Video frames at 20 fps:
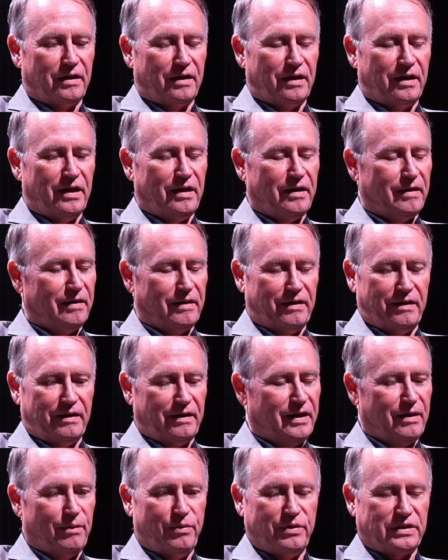he
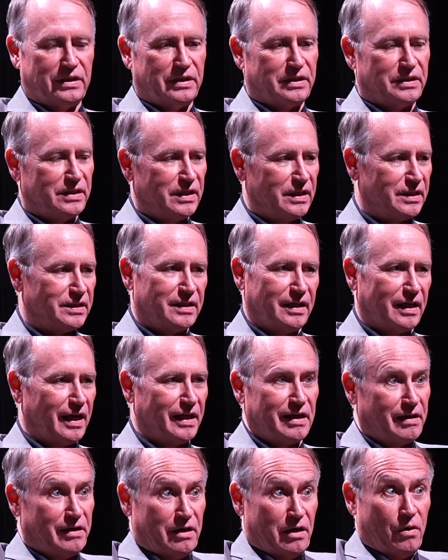he was insistent.
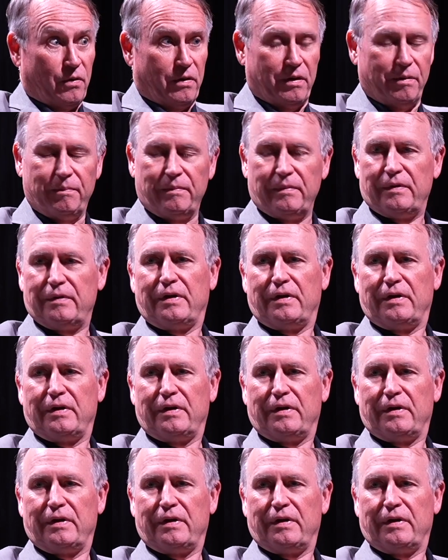I didn't know him.